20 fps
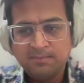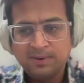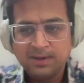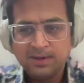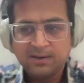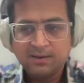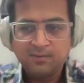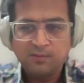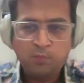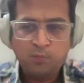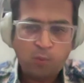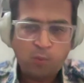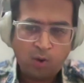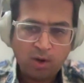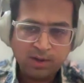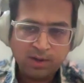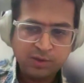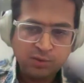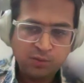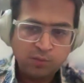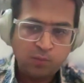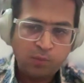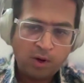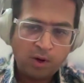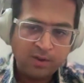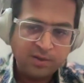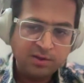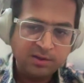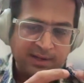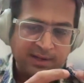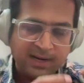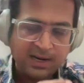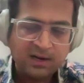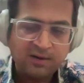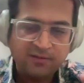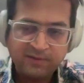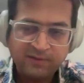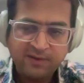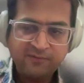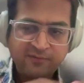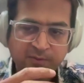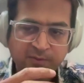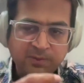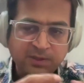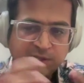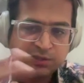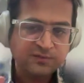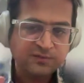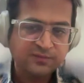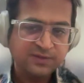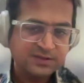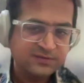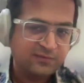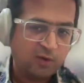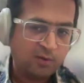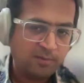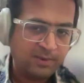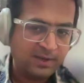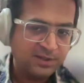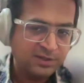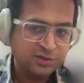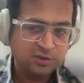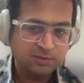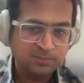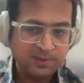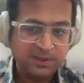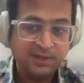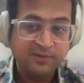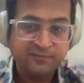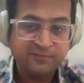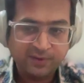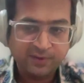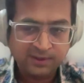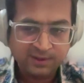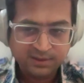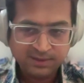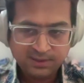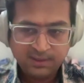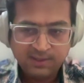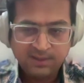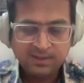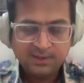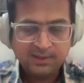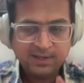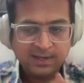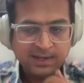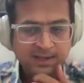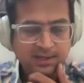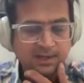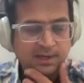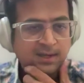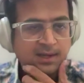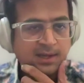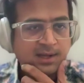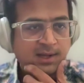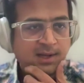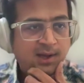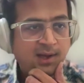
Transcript: But what you want to take away from each of these formats should be different, right?